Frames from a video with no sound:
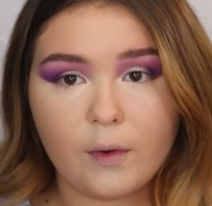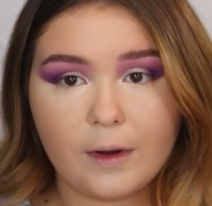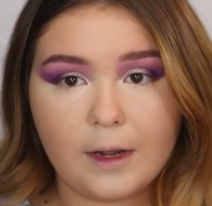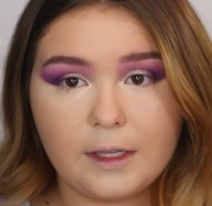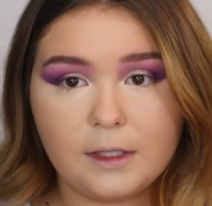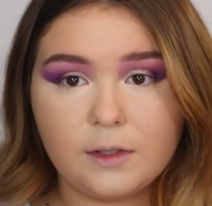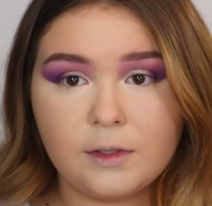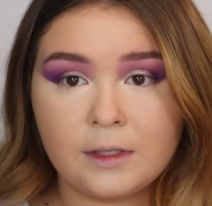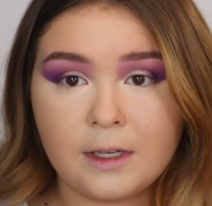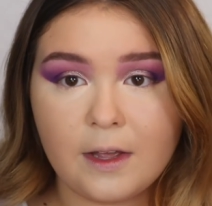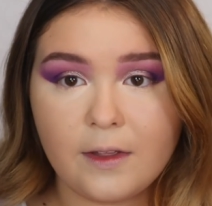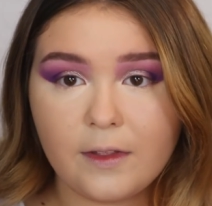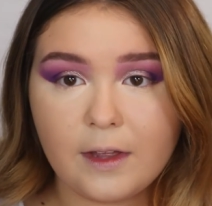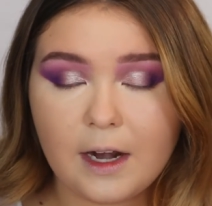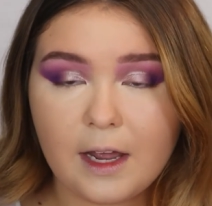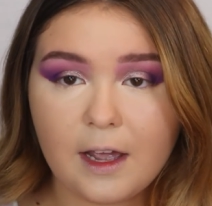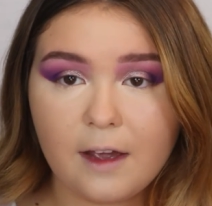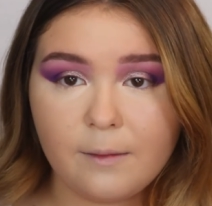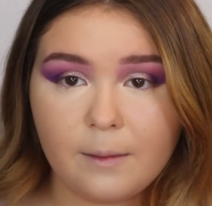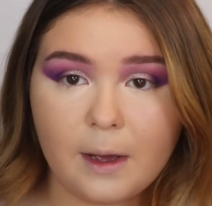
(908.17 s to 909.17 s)
Alright, so now that
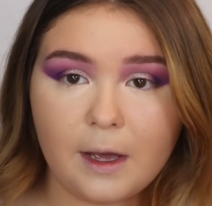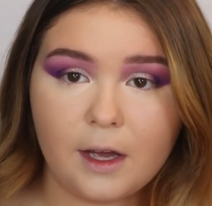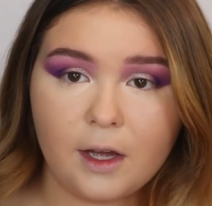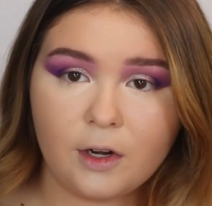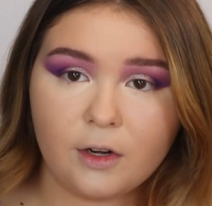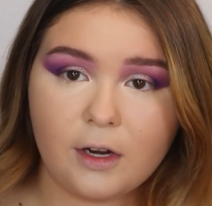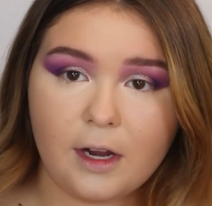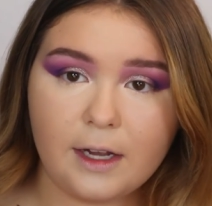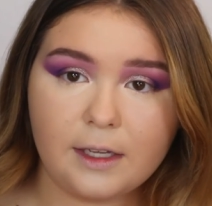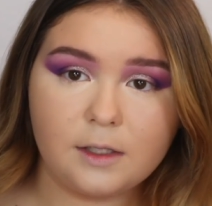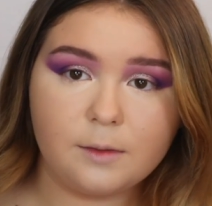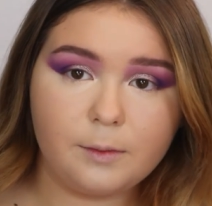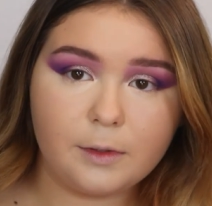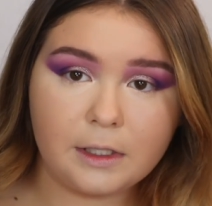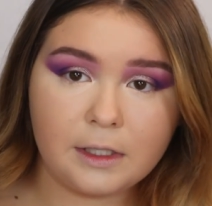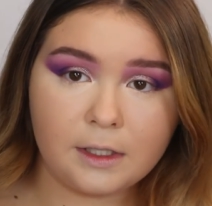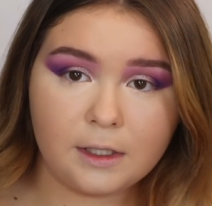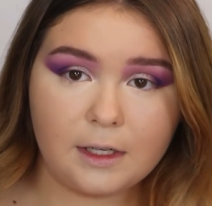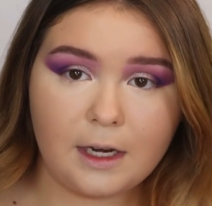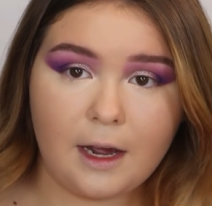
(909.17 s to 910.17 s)
I have my under eyes
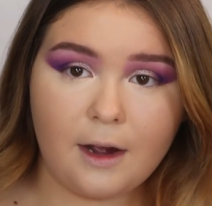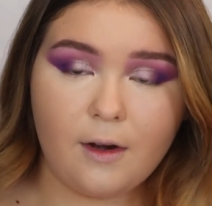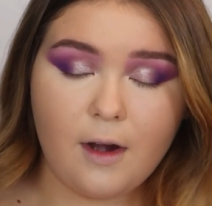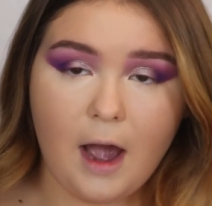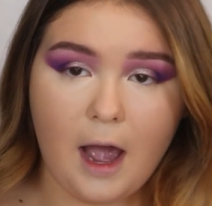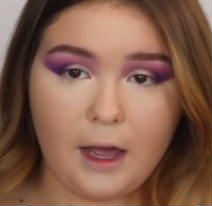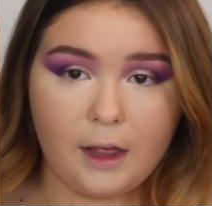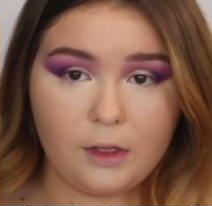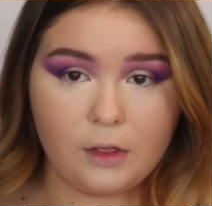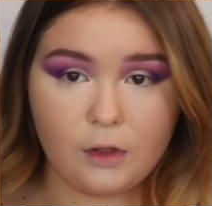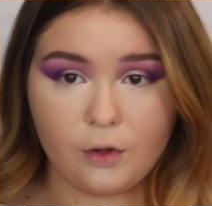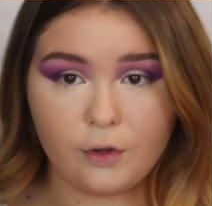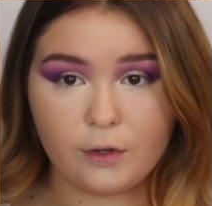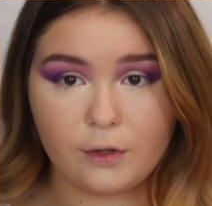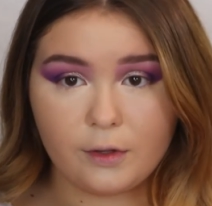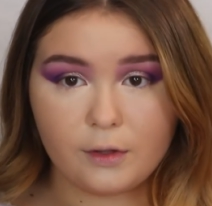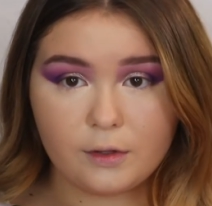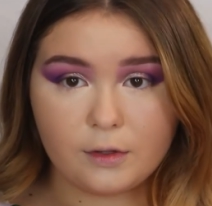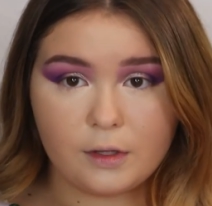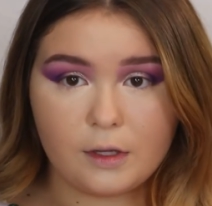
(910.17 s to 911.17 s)
blended out, I look
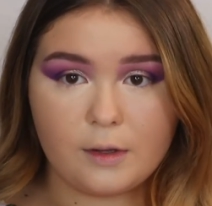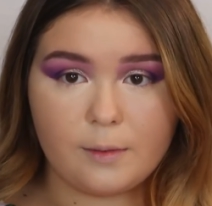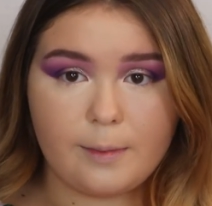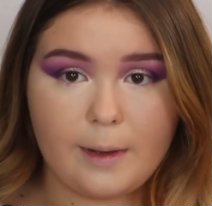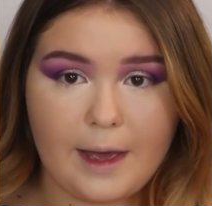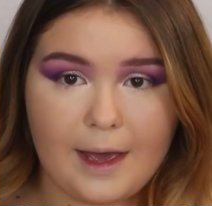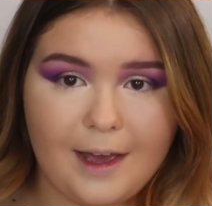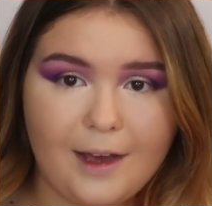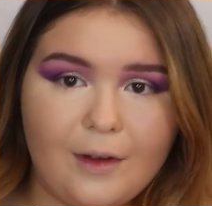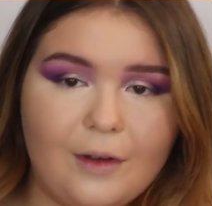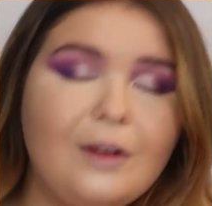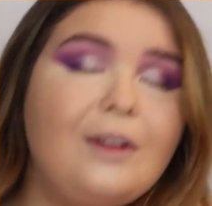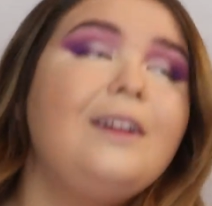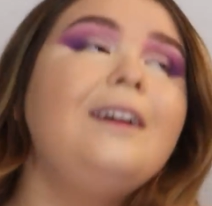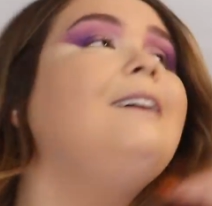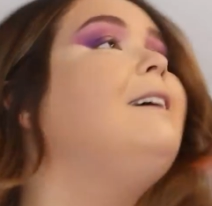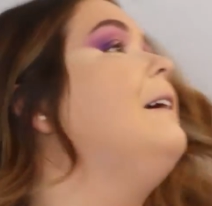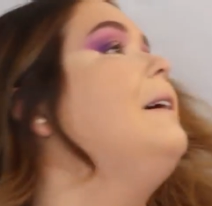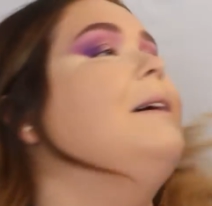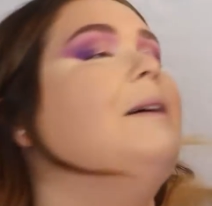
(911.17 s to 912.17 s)
pale